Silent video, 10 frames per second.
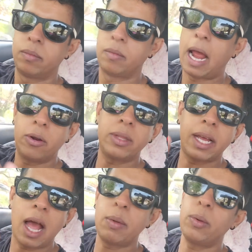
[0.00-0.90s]
I know the
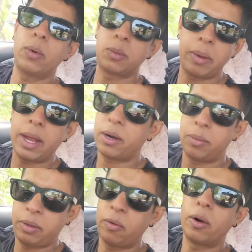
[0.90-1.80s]
economy was better
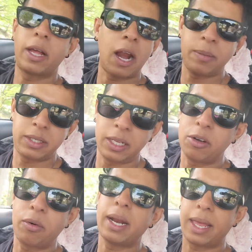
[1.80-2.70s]
before. Economy is still
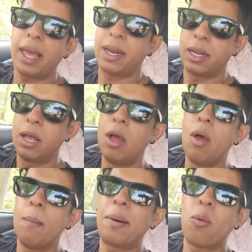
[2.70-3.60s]
great. I get it.
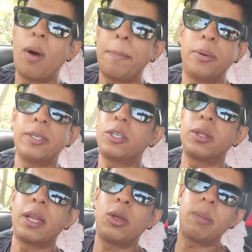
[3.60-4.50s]
But what position
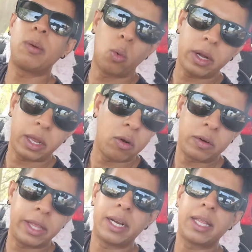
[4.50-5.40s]
that you're going to be working
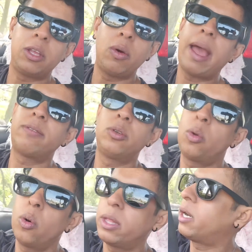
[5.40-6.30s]
over there that you have to
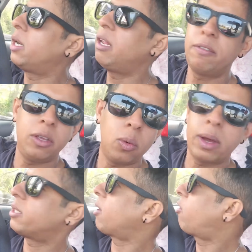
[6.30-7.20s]
go there, leave
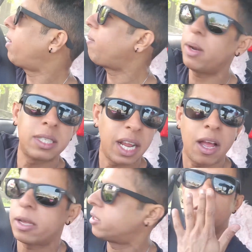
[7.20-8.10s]
US, a great place like us,